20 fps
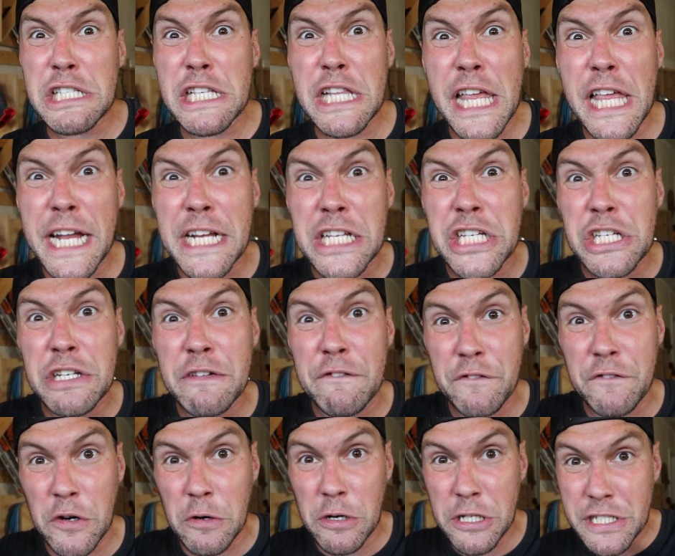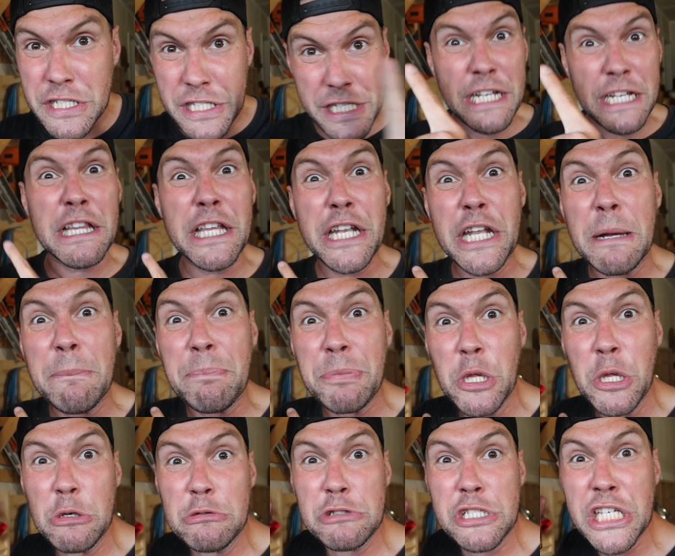selection for sealing up
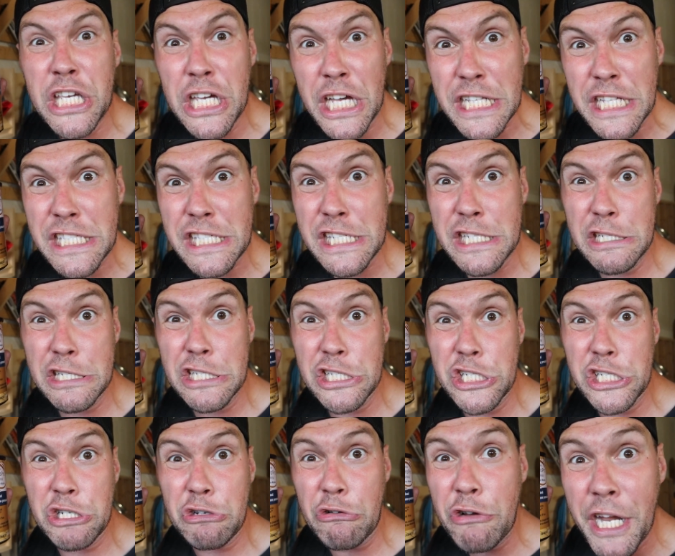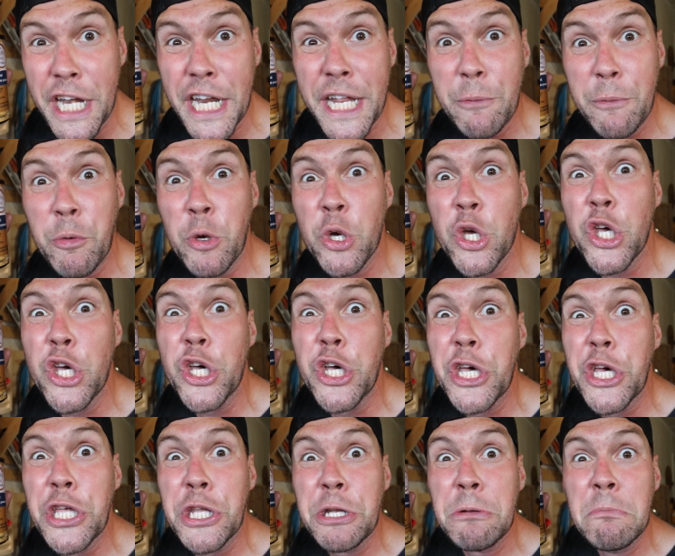those cuts in treated
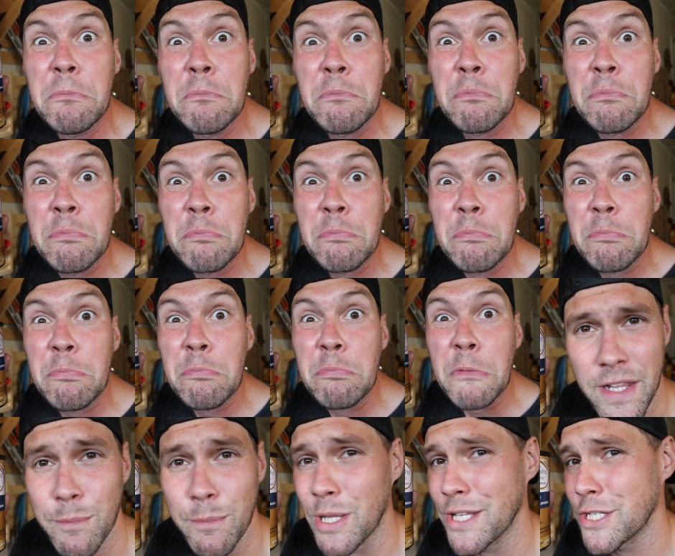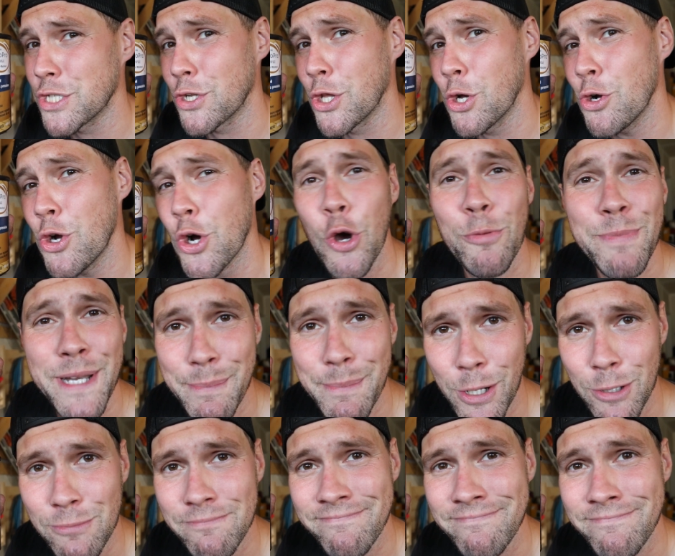wood. Available at your local Home
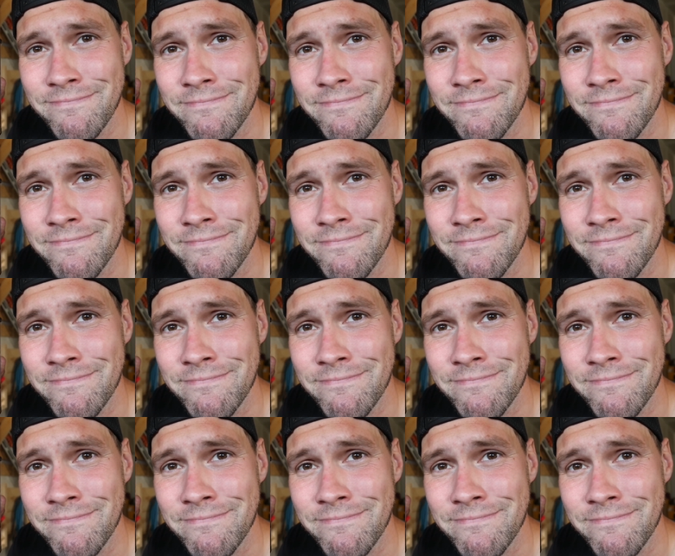Depot.